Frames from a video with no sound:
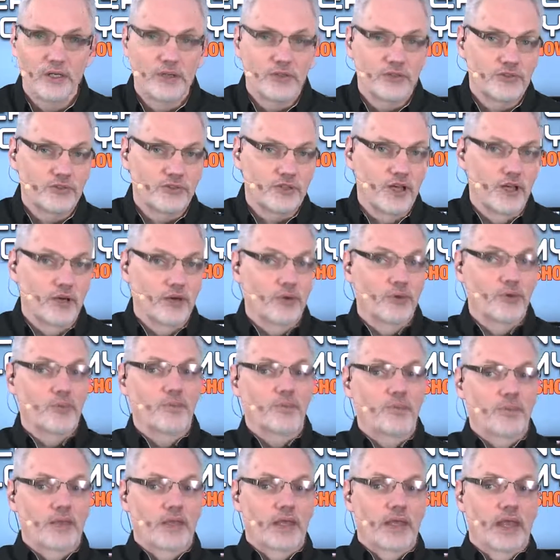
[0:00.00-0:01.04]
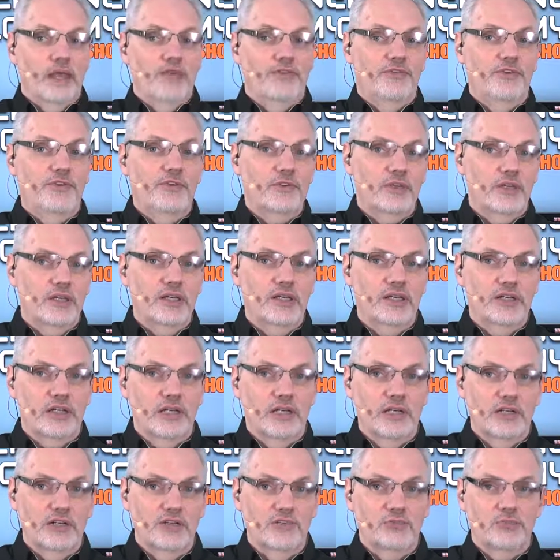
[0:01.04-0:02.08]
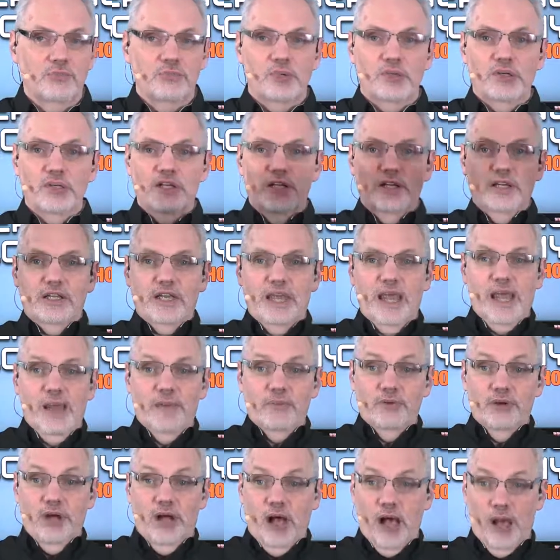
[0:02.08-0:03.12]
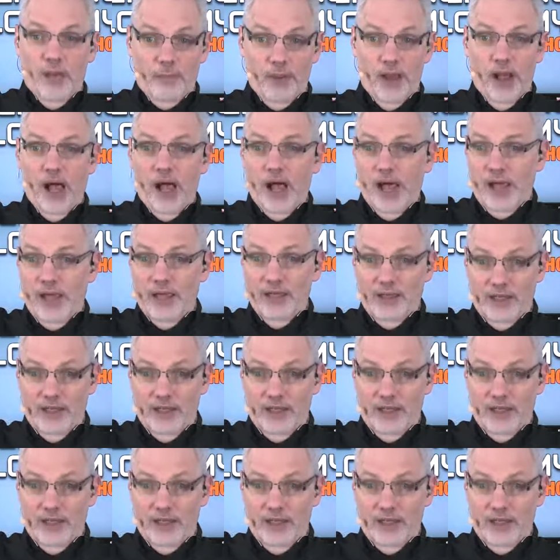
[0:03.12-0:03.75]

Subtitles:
So if you think of putting a camera up high,